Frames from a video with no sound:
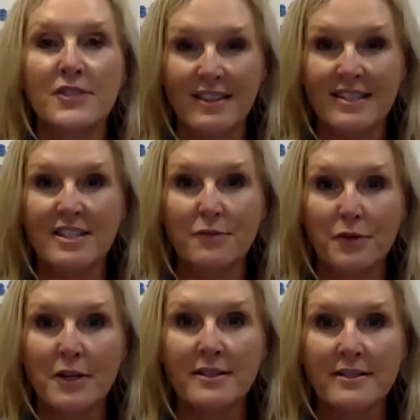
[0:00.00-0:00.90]
the
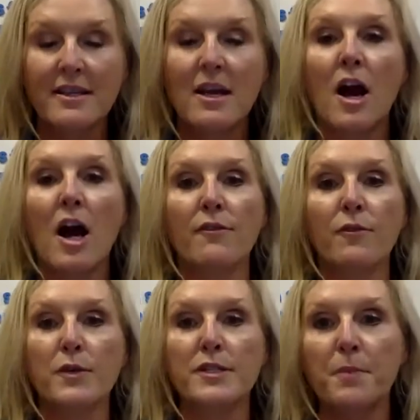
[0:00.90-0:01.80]
difference? Our
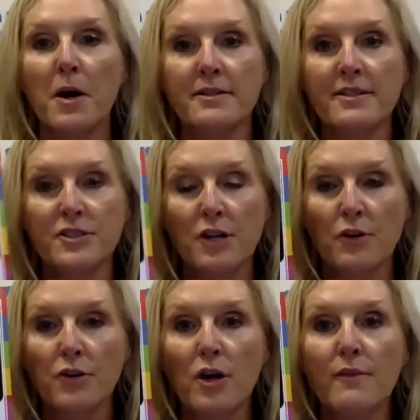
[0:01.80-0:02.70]
voice box is
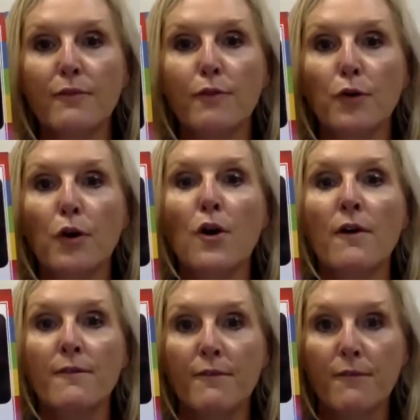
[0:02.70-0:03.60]
turned on for
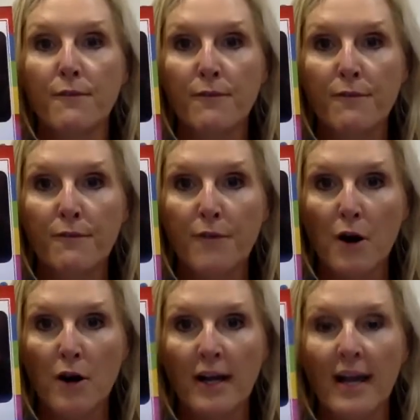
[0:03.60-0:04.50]

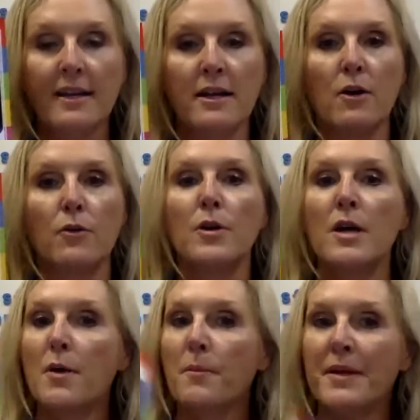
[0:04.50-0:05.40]
volcano,
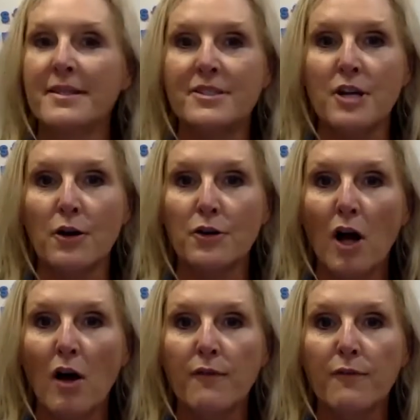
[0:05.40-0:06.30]
but it's turned
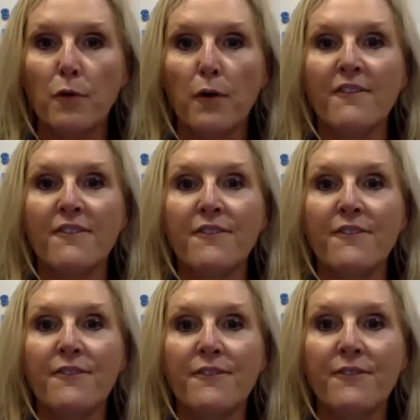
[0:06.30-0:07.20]
off for
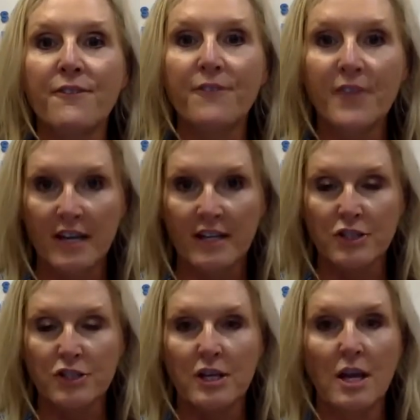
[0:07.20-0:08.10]
fish.